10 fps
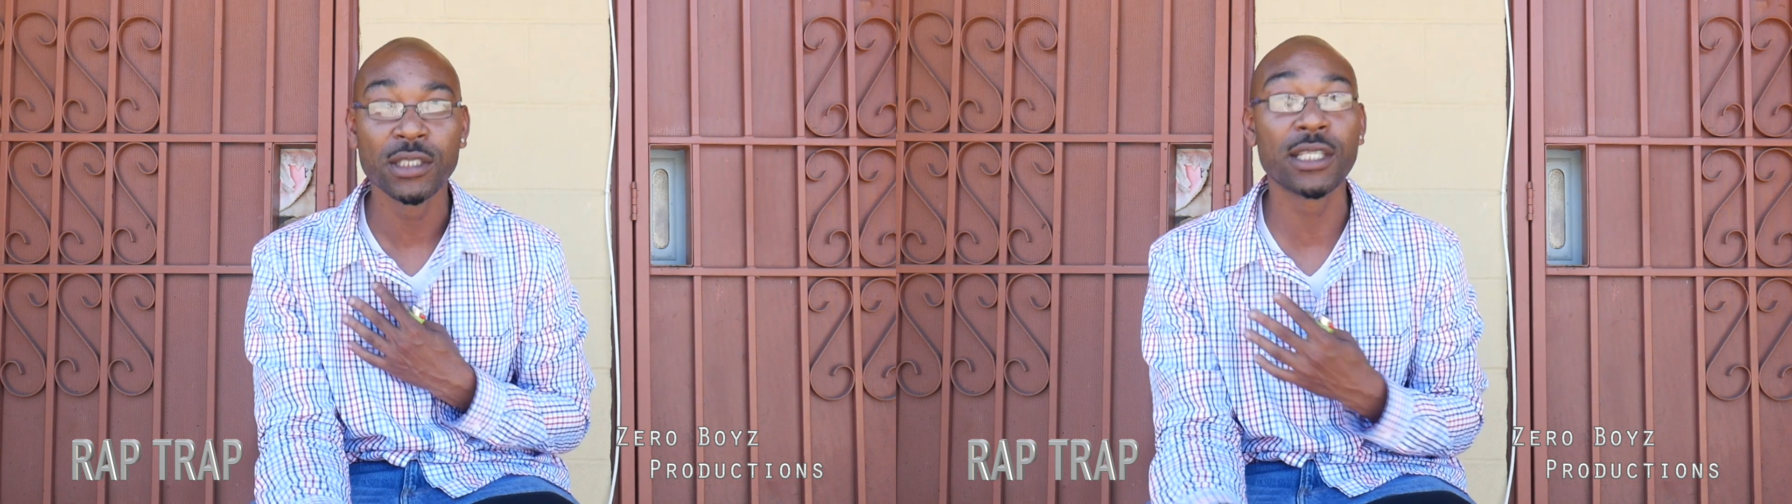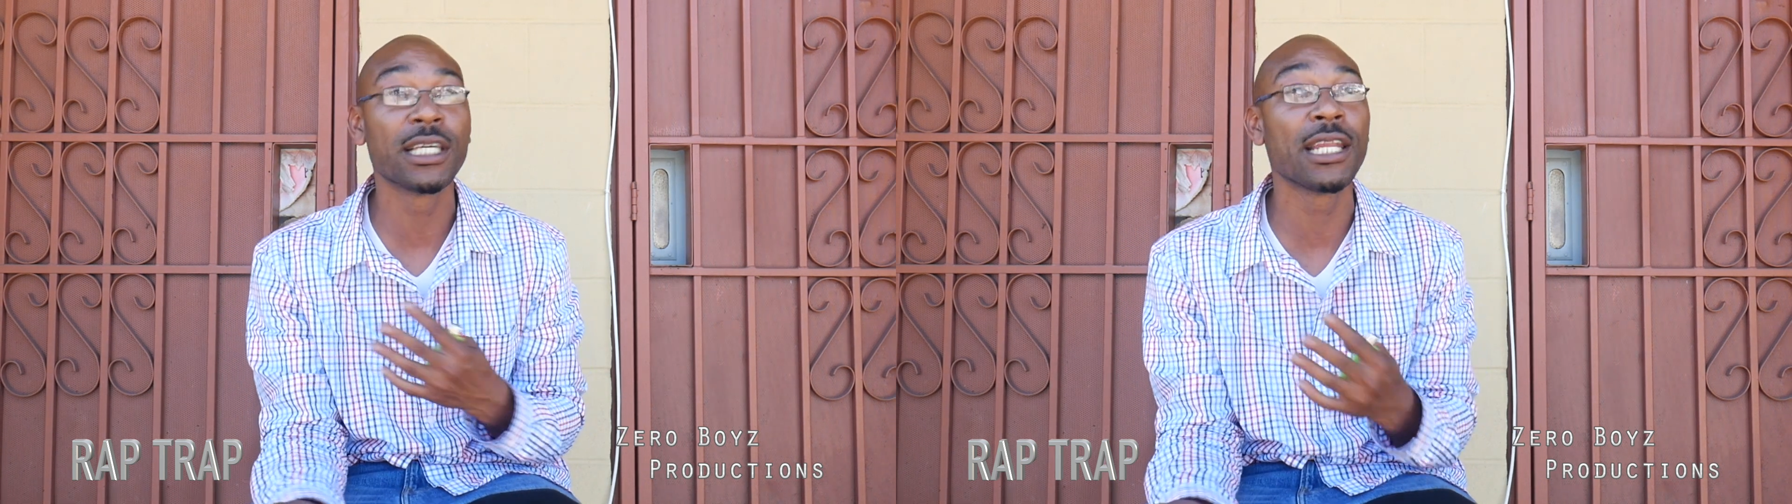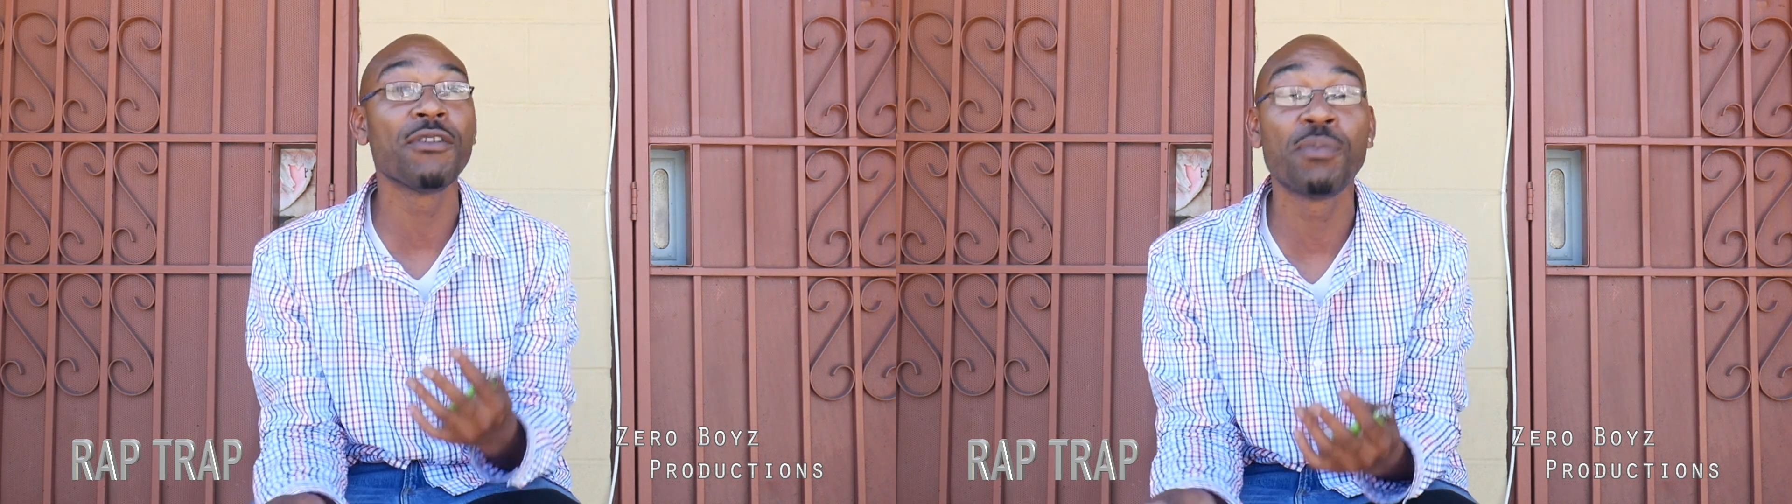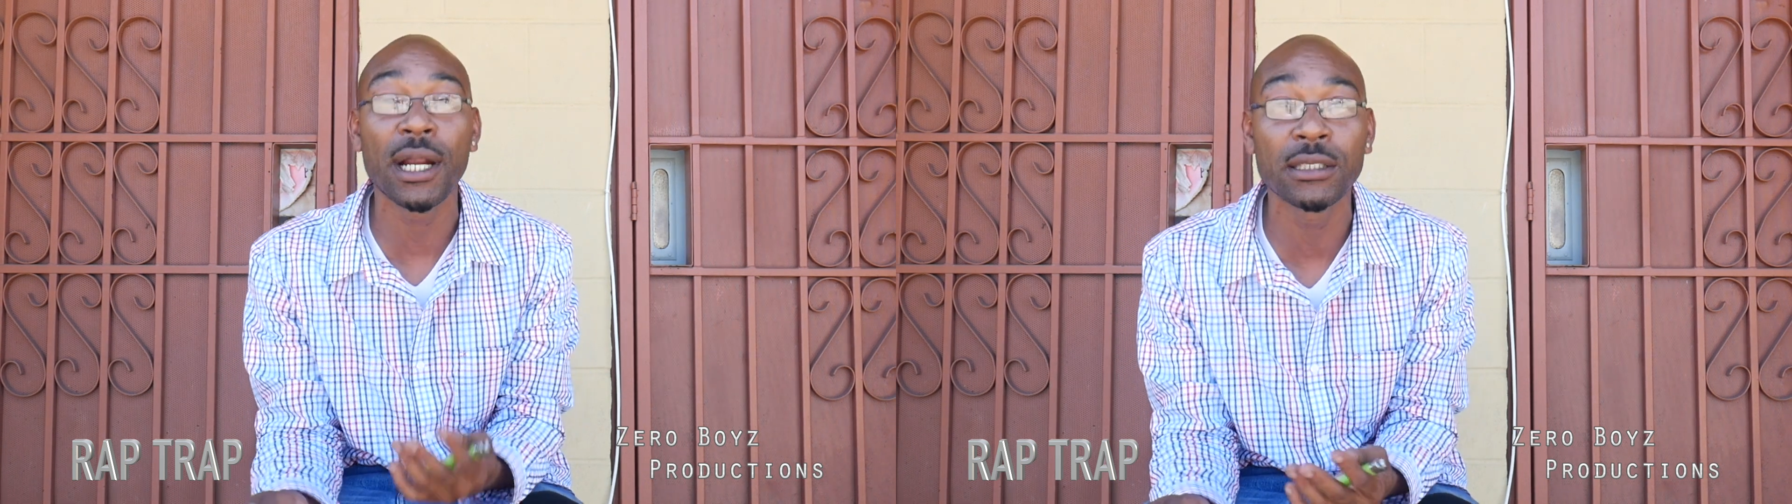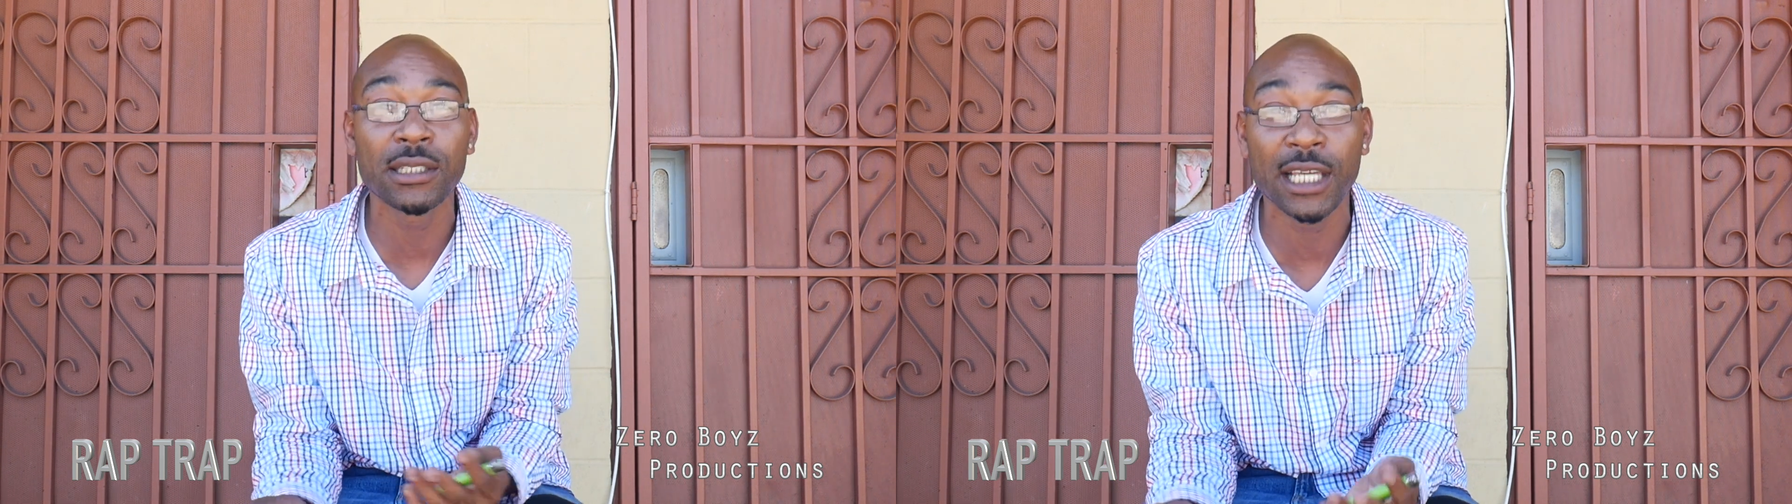to get
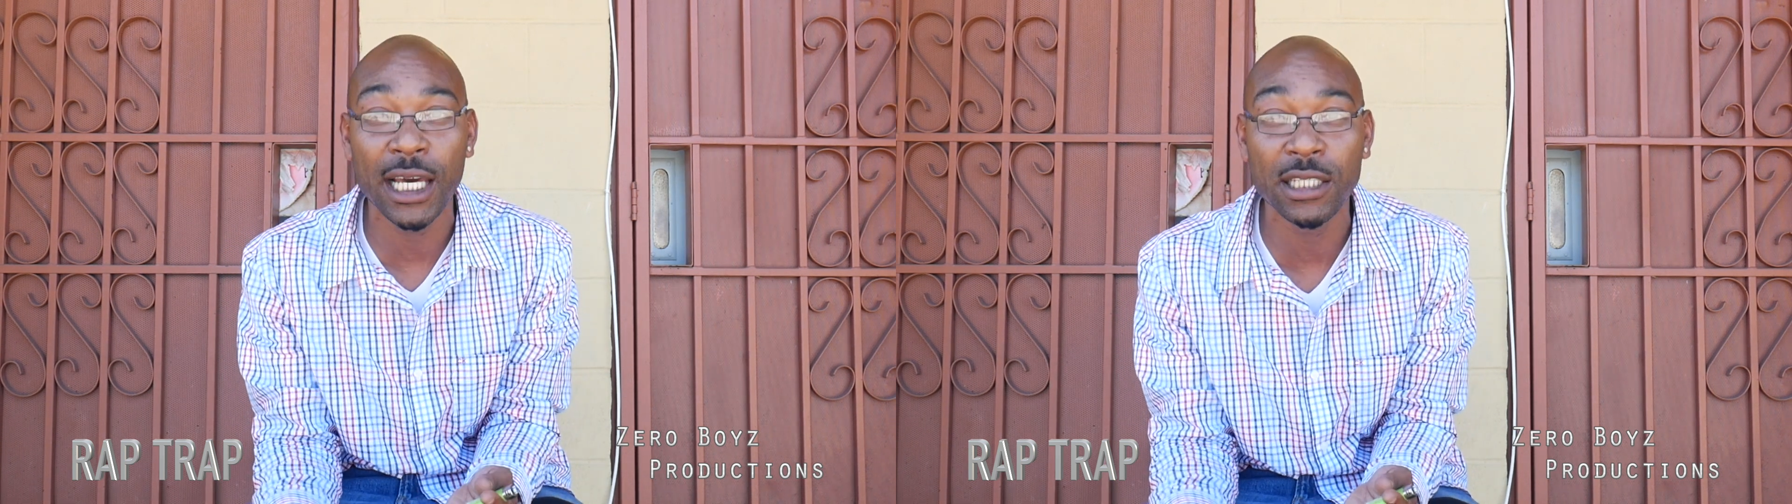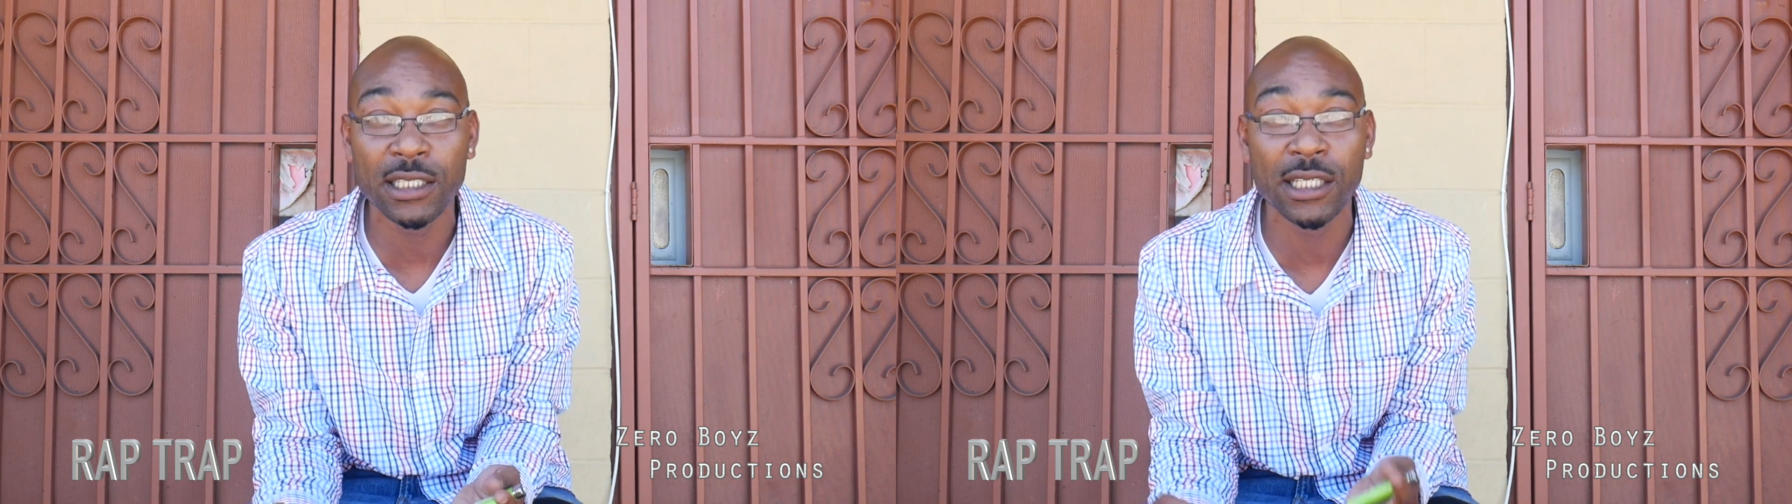everybody together